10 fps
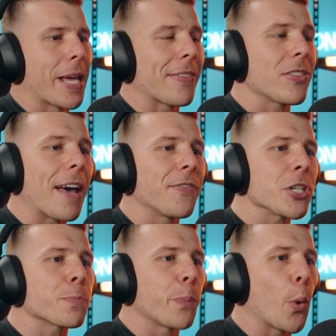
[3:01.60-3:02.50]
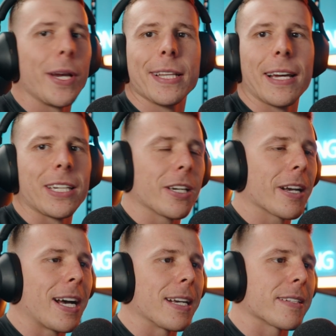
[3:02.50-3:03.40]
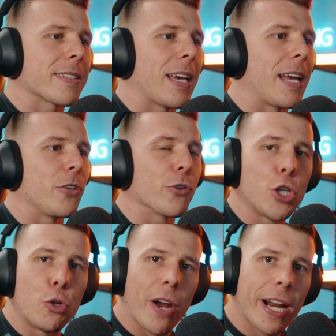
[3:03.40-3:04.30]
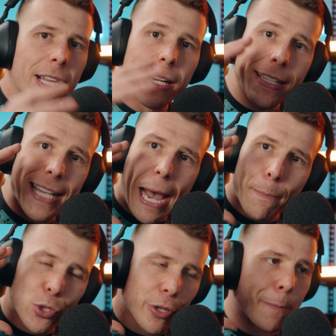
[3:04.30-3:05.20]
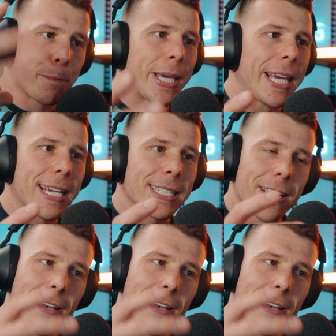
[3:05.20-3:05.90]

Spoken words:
at this point, like, you got to understand, your adrenaline is absolutely peaked.